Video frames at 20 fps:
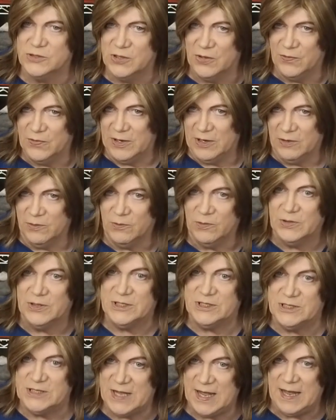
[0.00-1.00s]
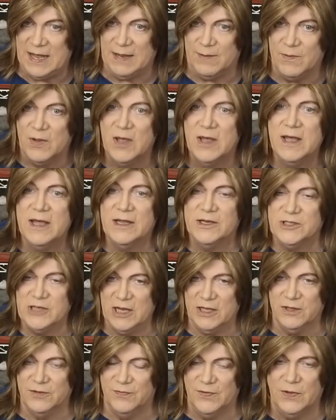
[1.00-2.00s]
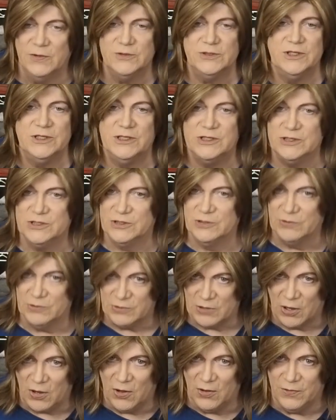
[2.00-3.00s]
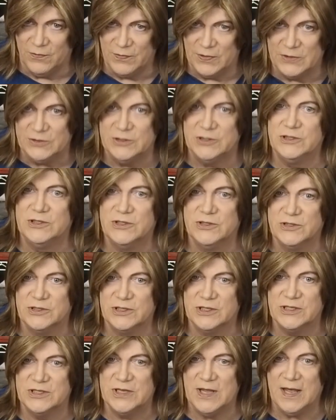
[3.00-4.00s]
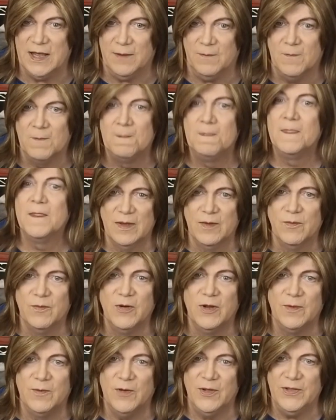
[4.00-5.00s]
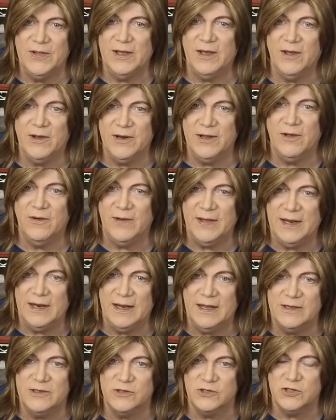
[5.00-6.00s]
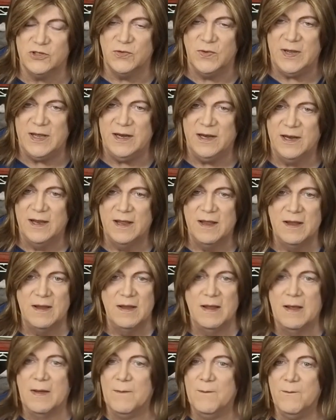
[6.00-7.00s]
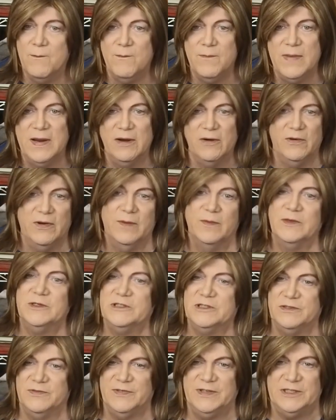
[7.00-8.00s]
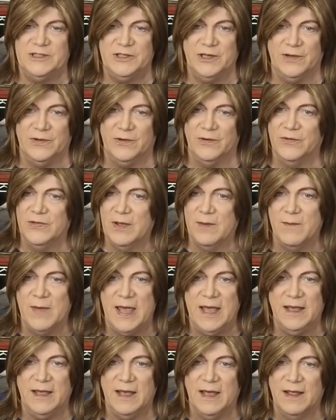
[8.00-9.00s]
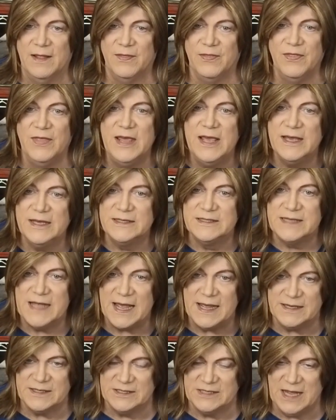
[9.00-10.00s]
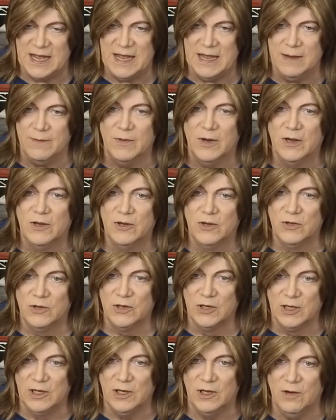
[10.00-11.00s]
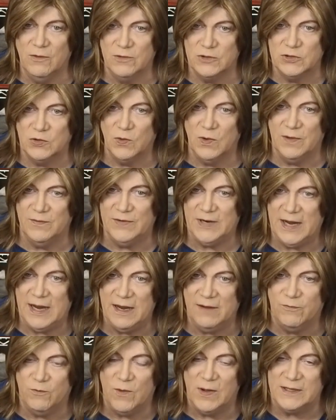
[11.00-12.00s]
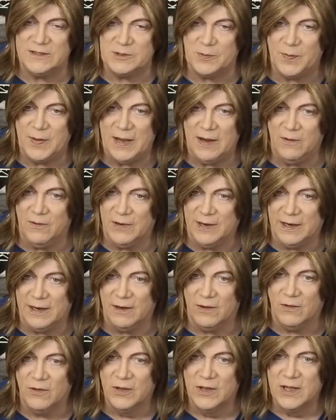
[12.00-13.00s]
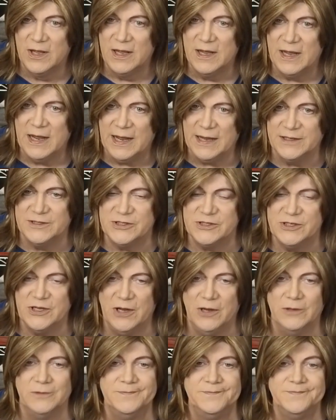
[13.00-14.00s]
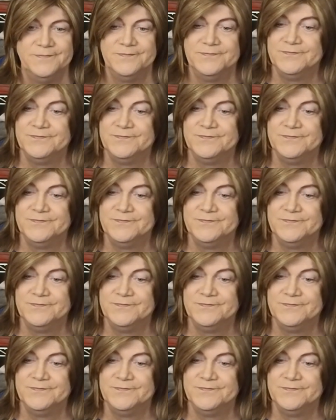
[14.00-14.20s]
so they were the same. Check the voltages, all the voltages the same put them on the audio analyzer suite, mirror images of each other. They make the exact same, little over 12 and a half watts of power now. And so